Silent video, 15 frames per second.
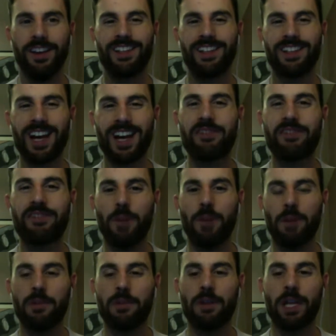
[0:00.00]
it's kind of a
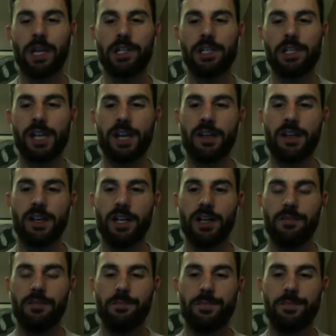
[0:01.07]
bummer that she's got to